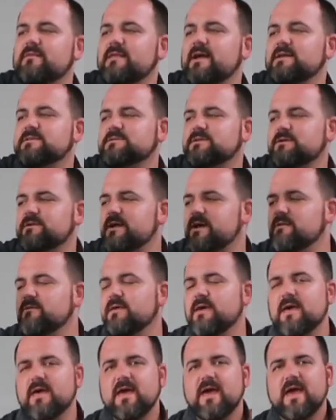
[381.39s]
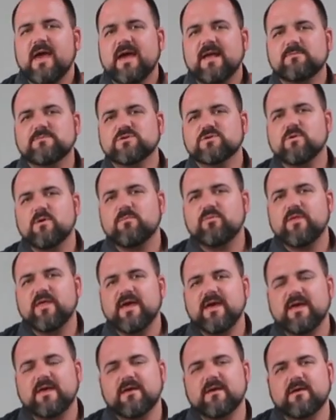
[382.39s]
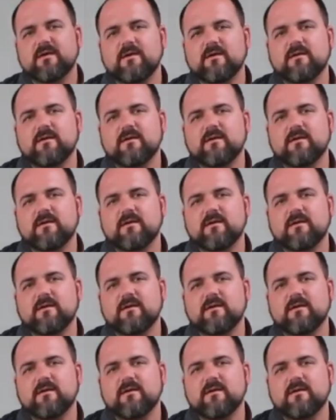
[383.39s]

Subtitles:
that's turned down. And I'm just going to play